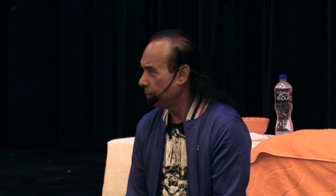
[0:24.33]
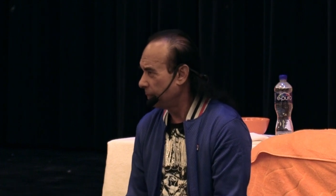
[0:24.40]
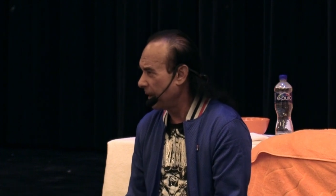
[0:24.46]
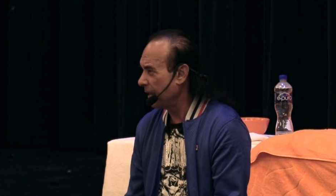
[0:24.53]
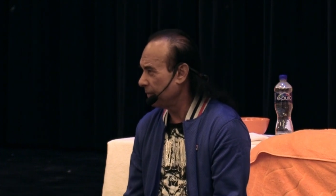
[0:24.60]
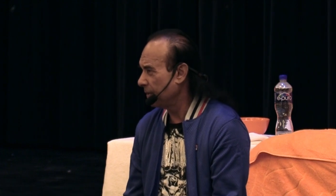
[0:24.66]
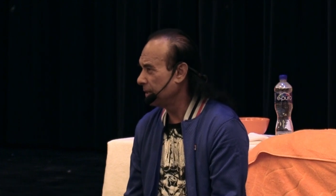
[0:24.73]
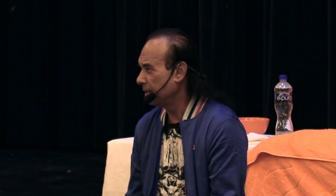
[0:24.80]

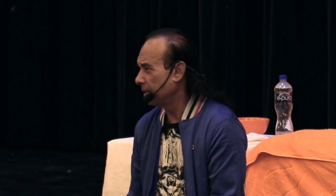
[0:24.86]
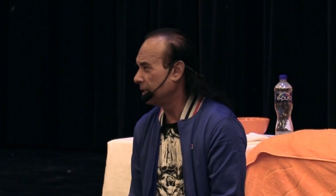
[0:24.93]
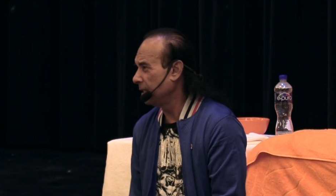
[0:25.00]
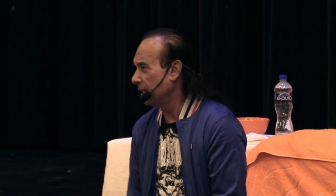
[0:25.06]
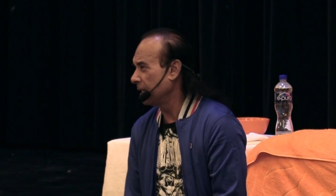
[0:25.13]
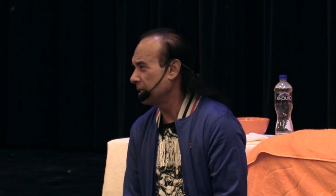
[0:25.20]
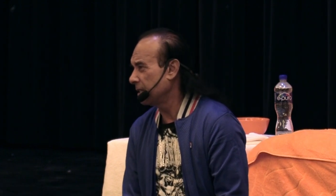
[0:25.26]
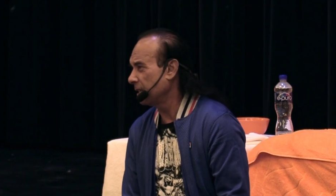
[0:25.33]
500
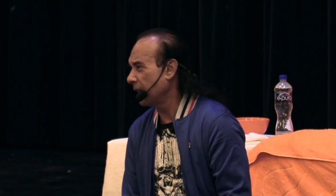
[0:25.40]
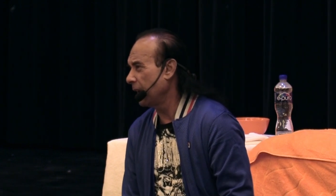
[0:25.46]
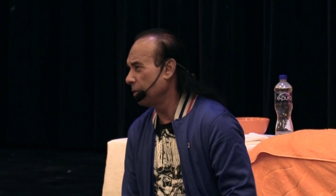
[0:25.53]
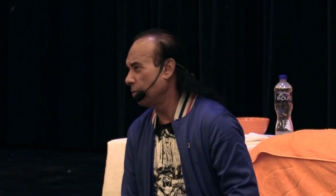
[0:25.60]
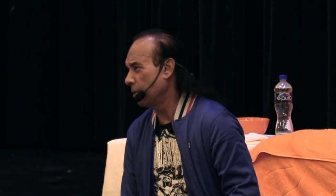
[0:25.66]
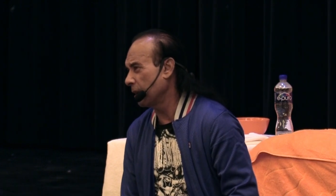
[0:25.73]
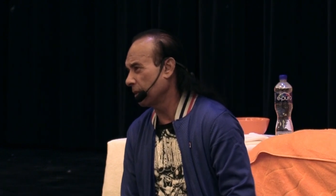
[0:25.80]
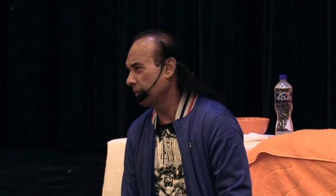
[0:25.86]
years I
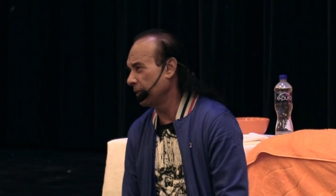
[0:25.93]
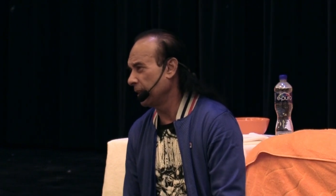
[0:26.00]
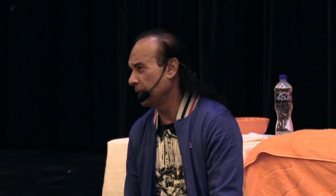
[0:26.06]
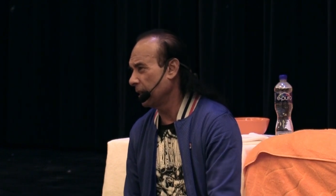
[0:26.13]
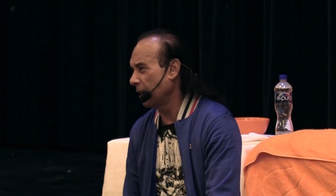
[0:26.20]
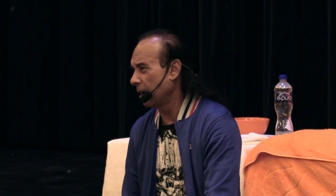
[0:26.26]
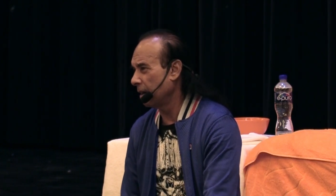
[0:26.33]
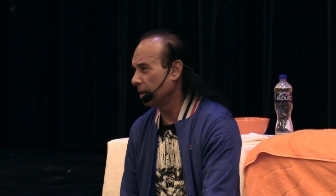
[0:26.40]
work
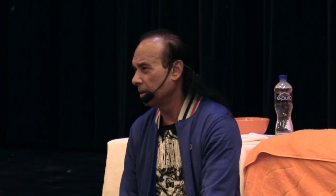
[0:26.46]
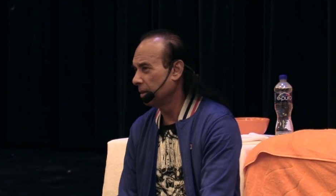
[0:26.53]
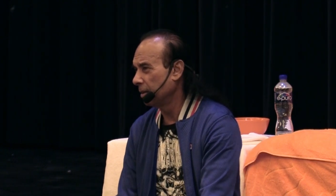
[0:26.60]
very hard.